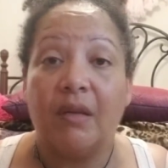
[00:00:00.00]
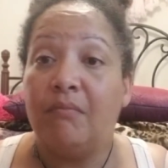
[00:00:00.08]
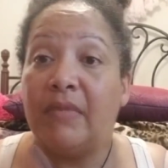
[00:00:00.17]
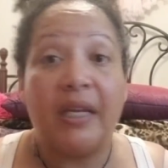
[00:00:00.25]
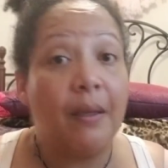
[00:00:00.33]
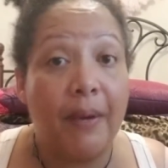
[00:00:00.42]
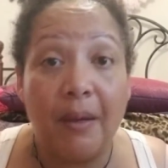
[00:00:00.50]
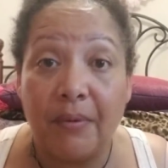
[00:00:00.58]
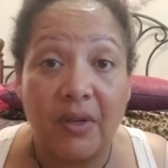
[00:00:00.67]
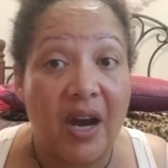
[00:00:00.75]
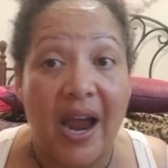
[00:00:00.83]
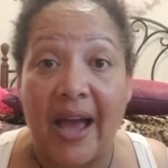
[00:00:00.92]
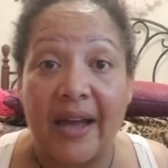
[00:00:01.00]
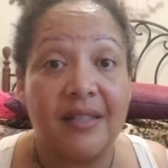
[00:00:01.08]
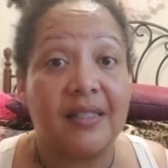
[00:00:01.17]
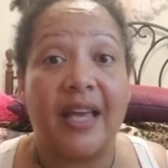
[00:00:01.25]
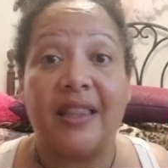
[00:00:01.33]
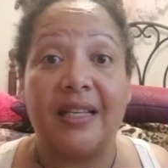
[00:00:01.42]
Many people are
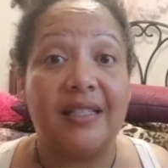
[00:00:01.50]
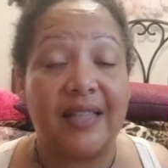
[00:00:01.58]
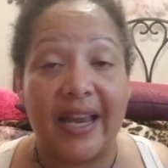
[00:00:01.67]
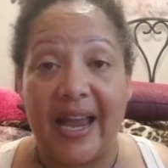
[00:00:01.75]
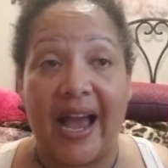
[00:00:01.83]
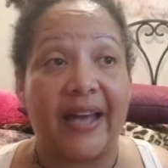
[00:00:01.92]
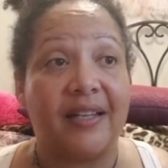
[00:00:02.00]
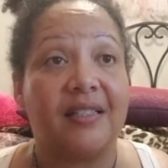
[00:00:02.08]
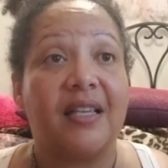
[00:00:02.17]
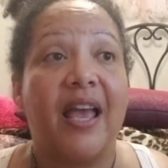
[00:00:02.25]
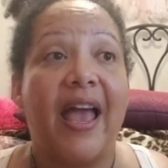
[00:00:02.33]
honest and they stay honest.